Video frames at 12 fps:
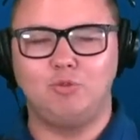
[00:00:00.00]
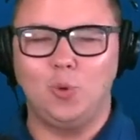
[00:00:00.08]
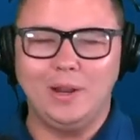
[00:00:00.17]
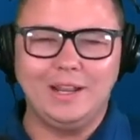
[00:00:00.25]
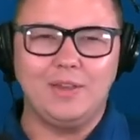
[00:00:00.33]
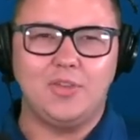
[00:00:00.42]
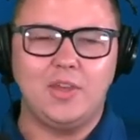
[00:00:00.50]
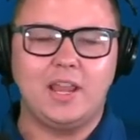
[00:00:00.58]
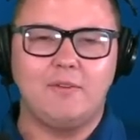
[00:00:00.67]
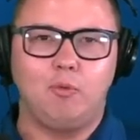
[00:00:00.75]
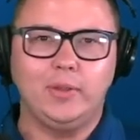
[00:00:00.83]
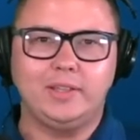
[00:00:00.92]
What do you think
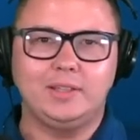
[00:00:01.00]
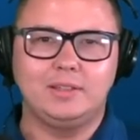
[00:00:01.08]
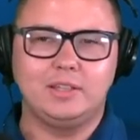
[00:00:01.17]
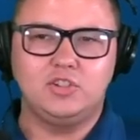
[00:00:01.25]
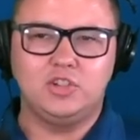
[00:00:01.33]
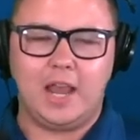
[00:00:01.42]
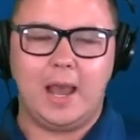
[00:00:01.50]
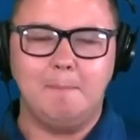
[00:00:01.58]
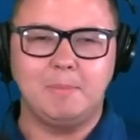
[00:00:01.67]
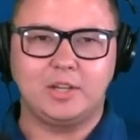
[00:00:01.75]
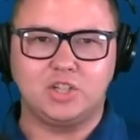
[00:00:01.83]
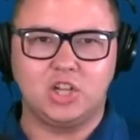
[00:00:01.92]
of what the
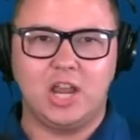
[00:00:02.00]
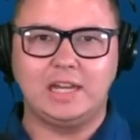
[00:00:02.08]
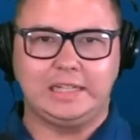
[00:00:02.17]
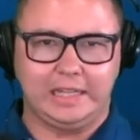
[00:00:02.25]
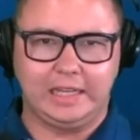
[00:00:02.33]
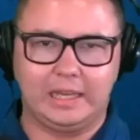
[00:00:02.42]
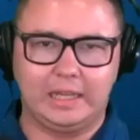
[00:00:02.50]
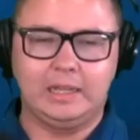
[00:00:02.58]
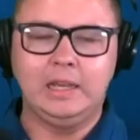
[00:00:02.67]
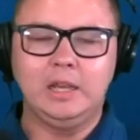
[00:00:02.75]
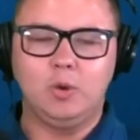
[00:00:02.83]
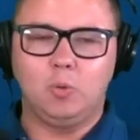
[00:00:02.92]
job McShay did
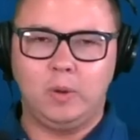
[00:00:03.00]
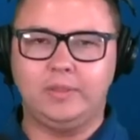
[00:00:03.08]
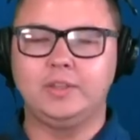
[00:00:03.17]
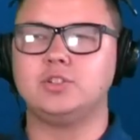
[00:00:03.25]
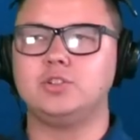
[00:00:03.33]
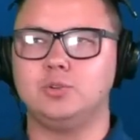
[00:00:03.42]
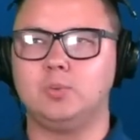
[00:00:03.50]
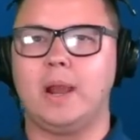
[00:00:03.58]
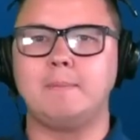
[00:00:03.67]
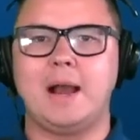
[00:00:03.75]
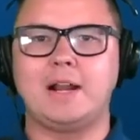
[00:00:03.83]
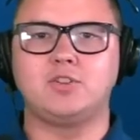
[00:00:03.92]
with this
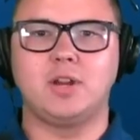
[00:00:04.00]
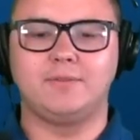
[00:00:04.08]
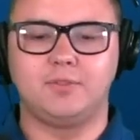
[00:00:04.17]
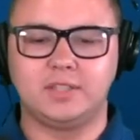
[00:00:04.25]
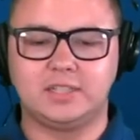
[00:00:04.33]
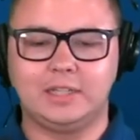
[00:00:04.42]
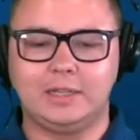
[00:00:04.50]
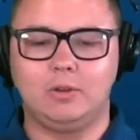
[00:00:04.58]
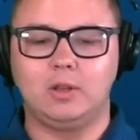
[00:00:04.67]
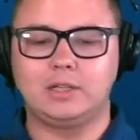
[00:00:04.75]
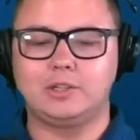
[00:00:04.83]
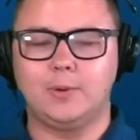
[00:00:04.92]
two-round mock draft for the Seahawks?